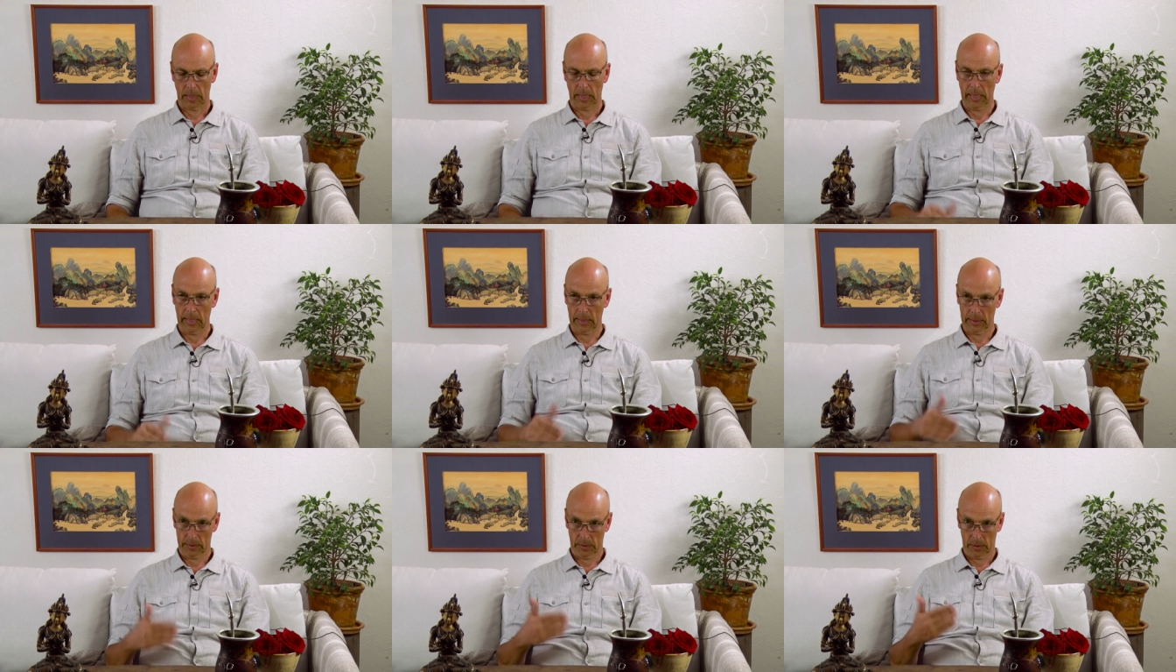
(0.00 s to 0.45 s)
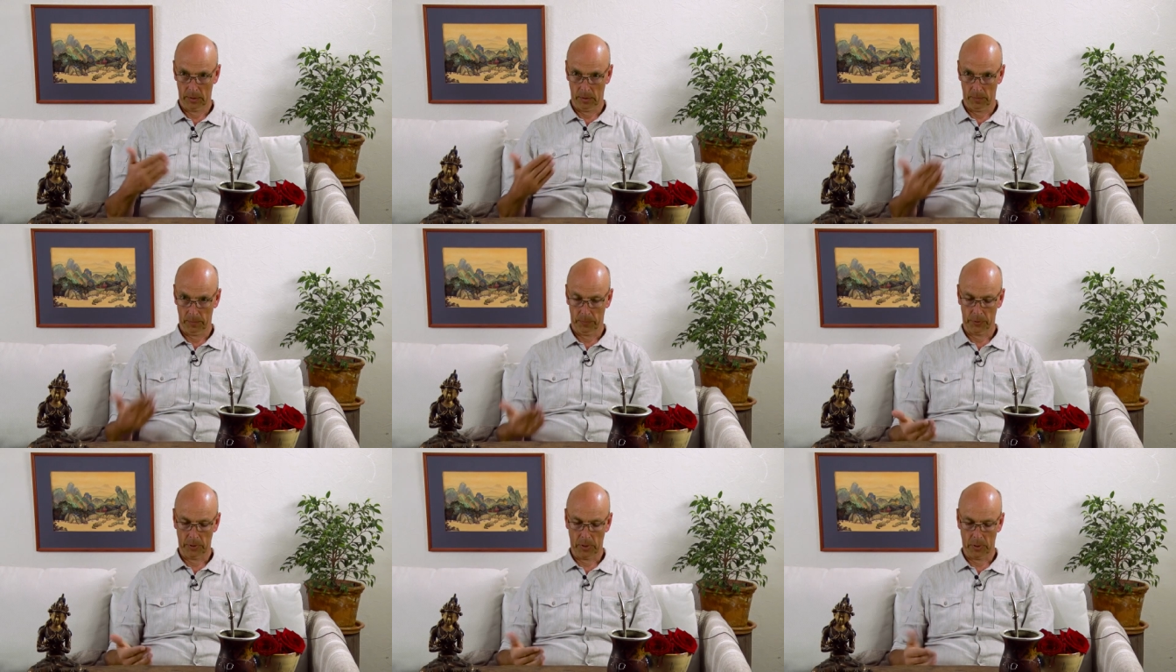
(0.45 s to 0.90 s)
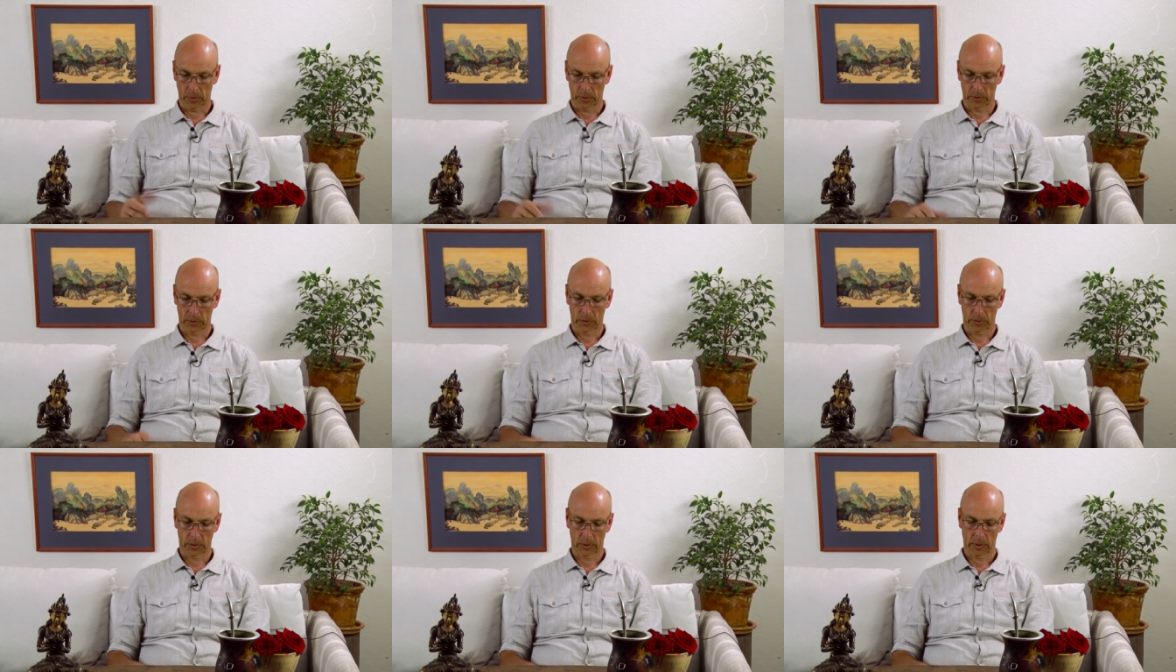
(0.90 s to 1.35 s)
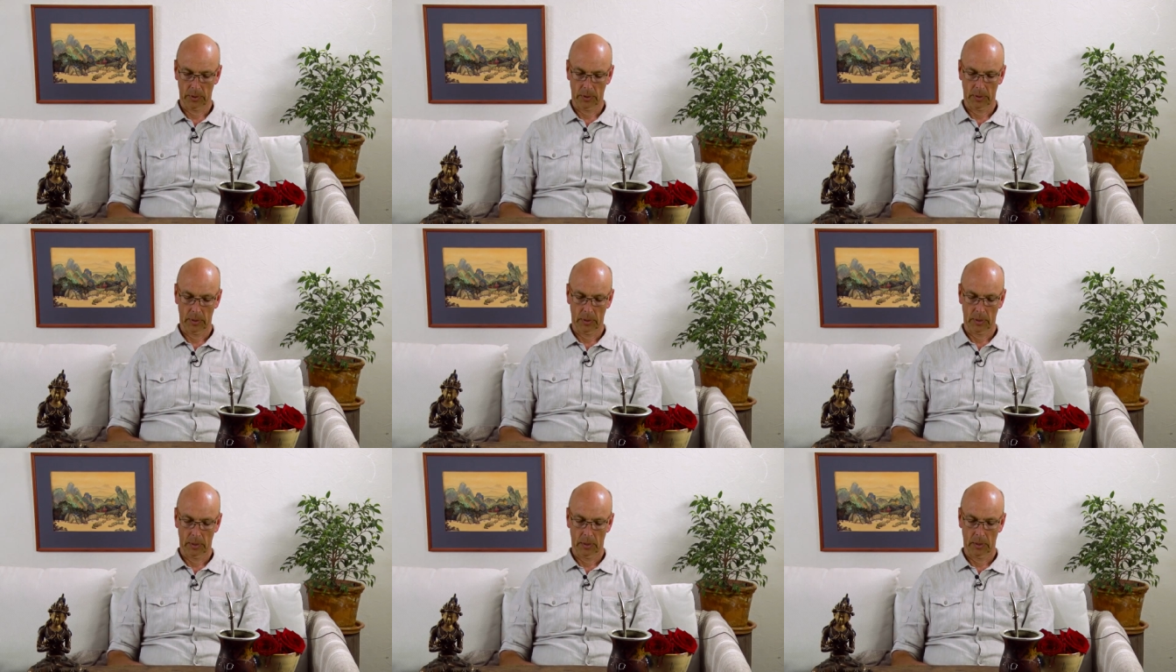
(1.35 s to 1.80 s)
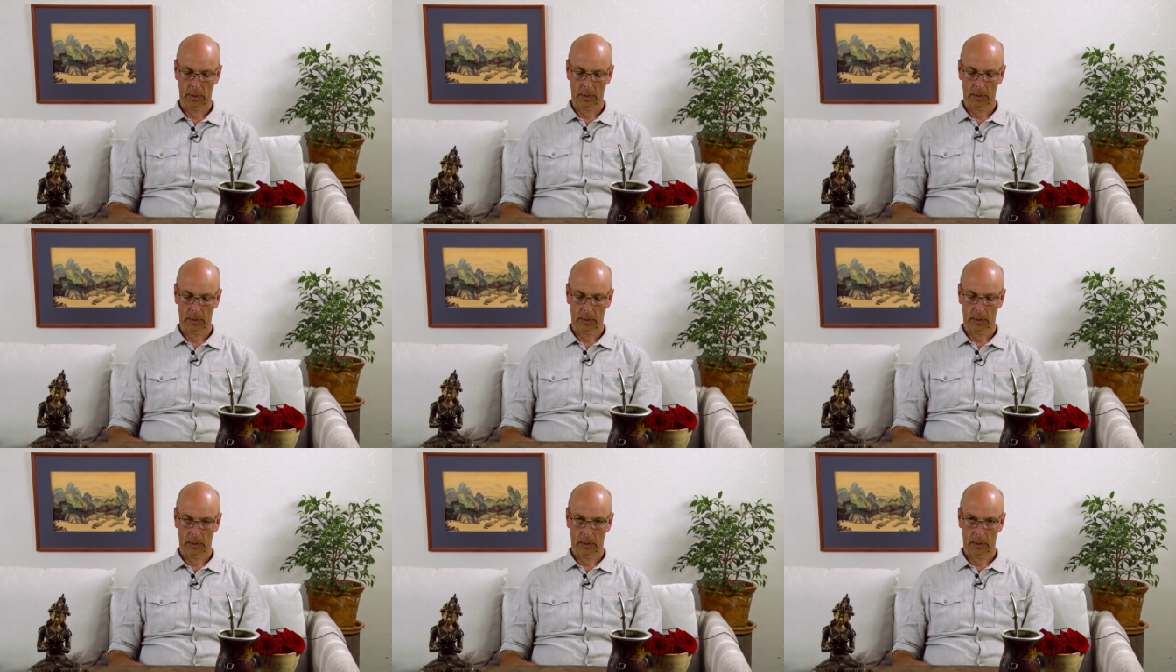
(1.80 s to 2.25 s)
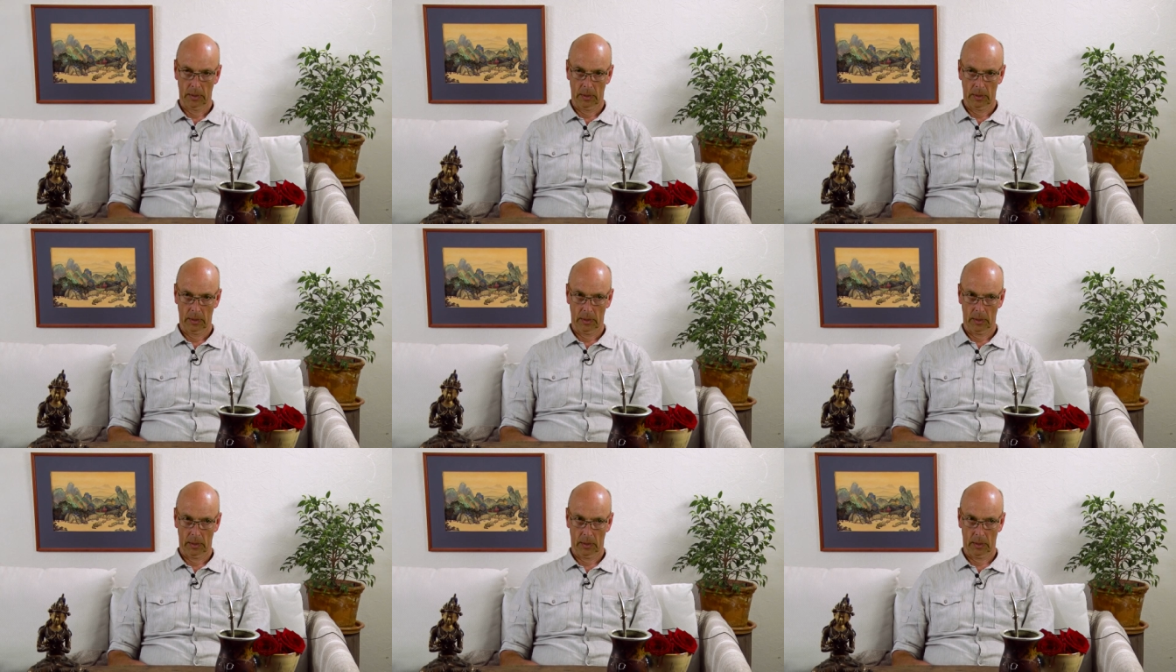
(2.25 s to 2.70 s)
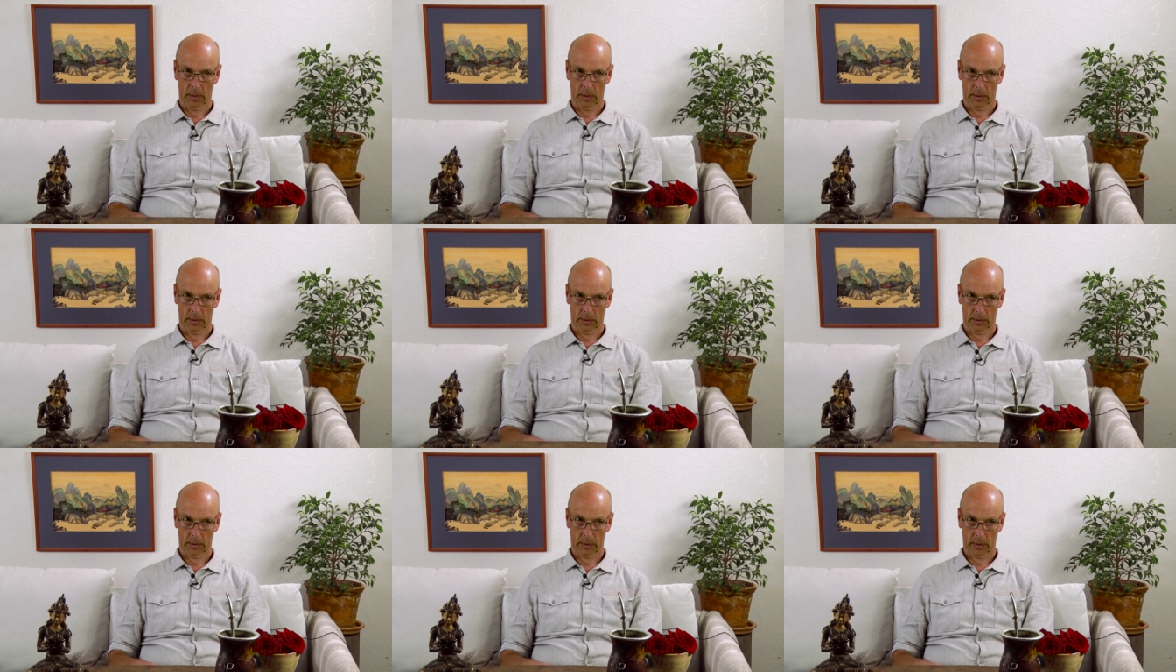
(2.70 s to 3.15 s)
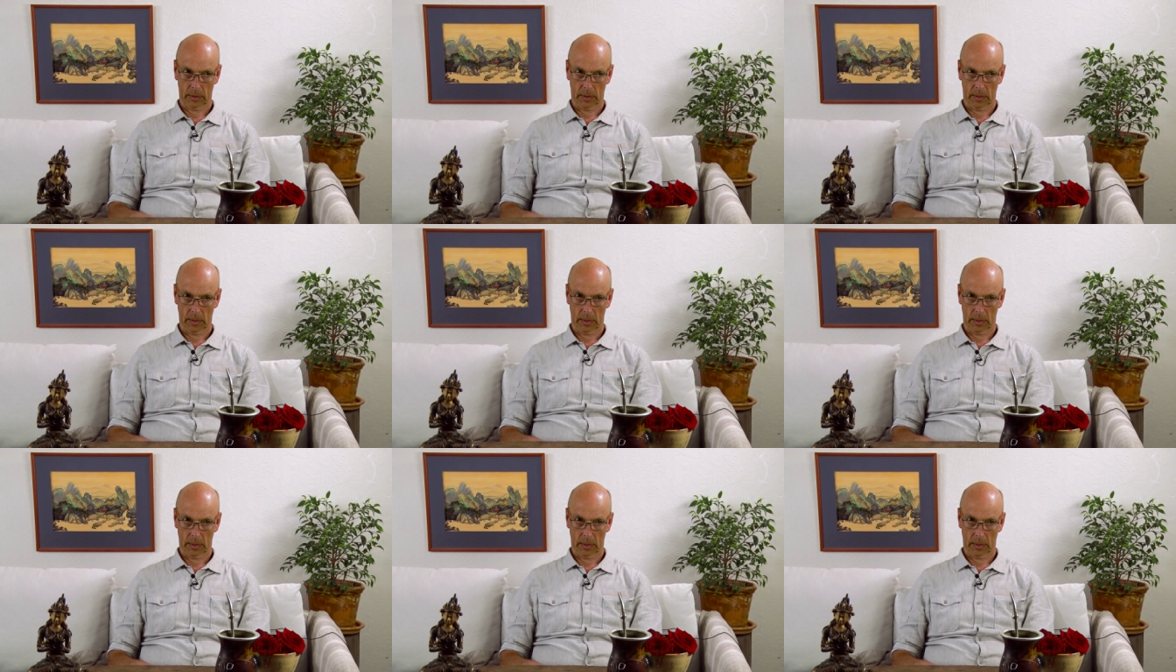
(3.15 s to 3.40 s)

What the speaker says: as an approach is